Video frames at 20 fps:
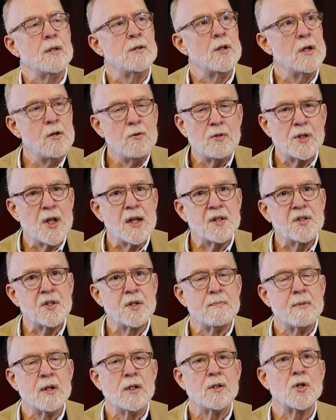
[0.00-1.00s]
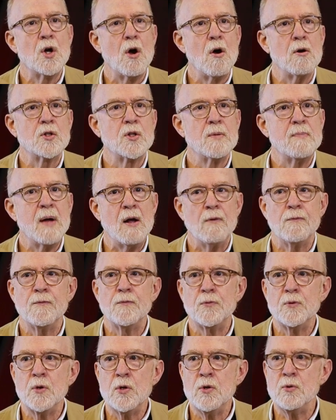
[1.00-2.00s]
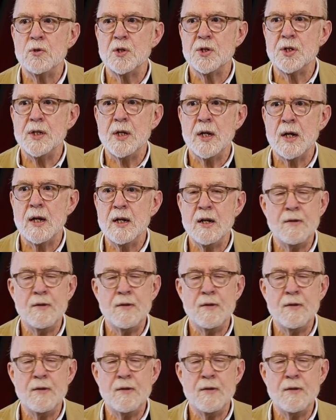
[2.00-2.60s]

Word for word: The New Testament talks about fruit uh,